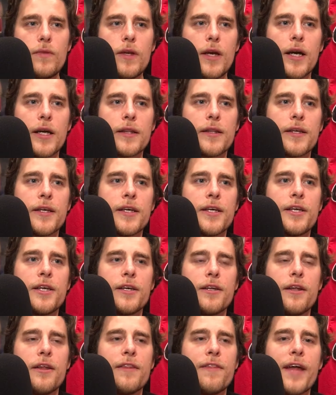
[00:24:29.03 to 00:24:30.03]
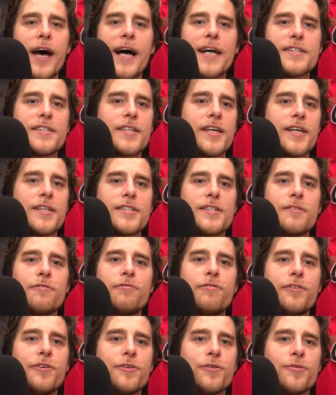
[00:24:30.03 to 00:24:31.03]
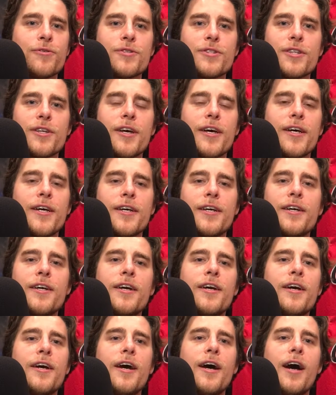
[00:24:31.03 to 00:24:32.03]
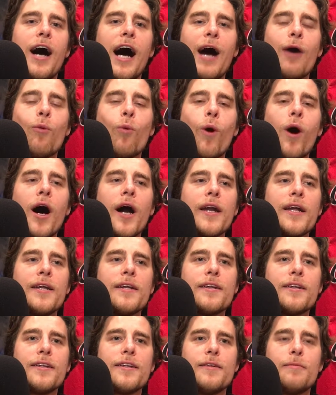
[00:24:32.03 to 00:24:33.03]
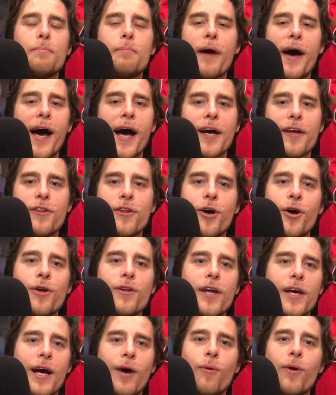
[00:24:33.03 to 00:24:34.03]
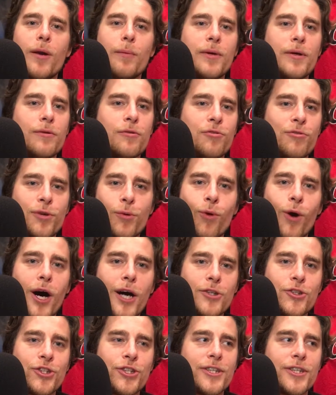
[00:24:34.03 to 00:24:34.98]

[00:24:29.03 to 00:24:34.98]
I think in that sense, it feels like I want it back though. Like I want to be able to rewatch